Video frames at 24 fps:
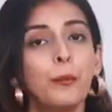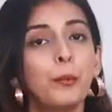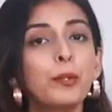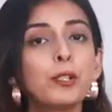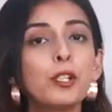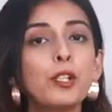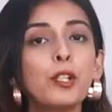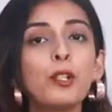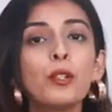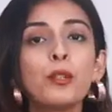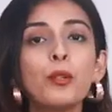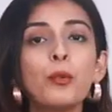But
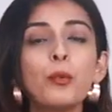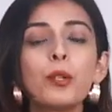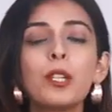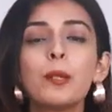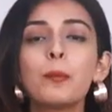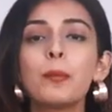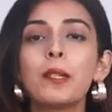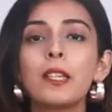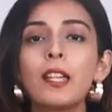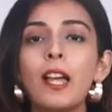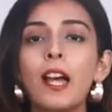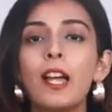did you know
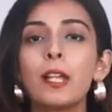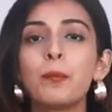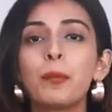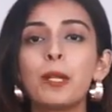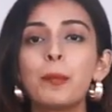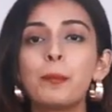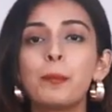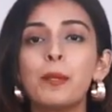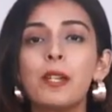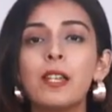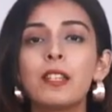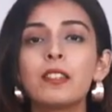he began
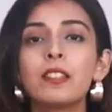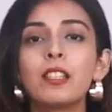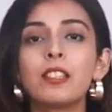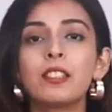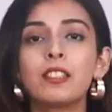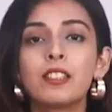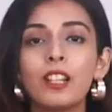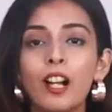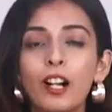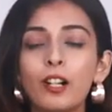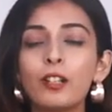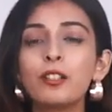by playing
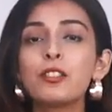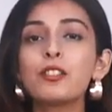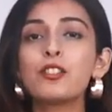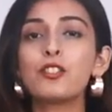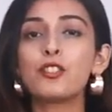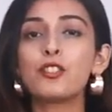the young